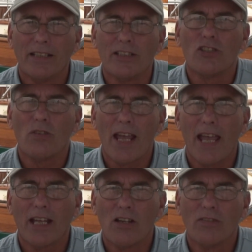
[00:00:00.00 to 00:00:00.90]
that you
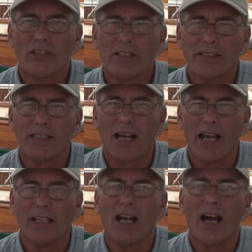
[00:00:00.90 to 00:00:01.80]
hang over the
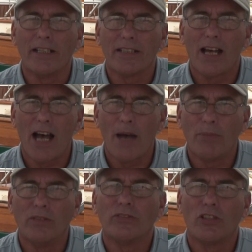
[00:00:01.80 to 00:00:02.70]
side on top
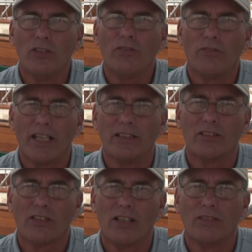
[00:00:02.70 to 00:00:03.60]
of two
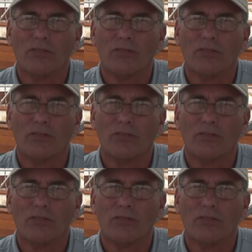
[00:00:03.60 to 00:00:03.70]
fenders hung